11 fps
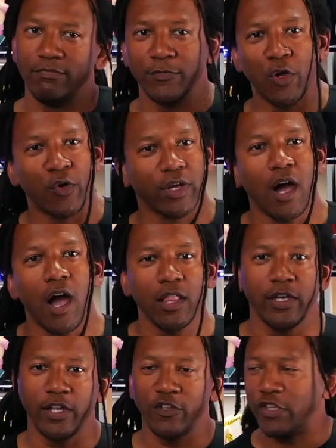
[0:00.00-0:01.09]
go to
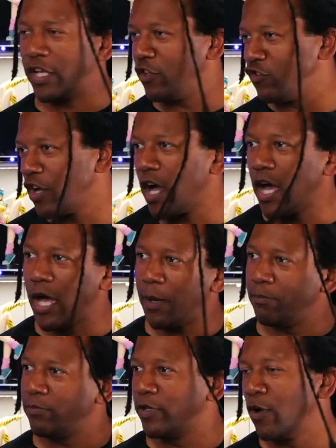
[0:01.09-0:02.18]
college, get a
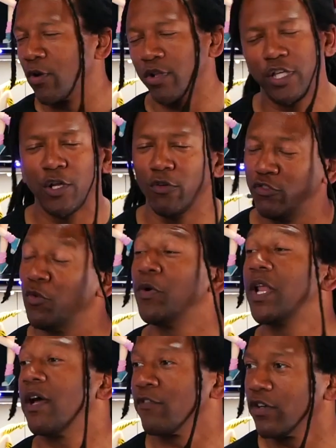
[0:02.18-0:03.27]
job, go to do
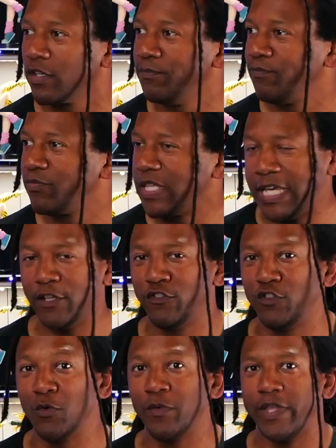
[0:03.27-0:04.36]
whatever kids
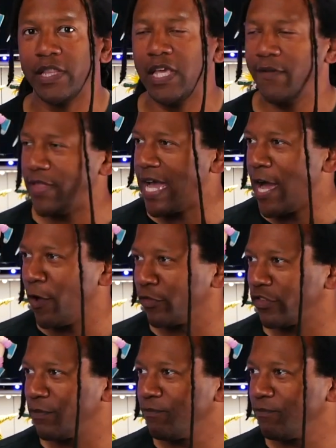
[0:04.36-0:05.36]
do when they leave the house,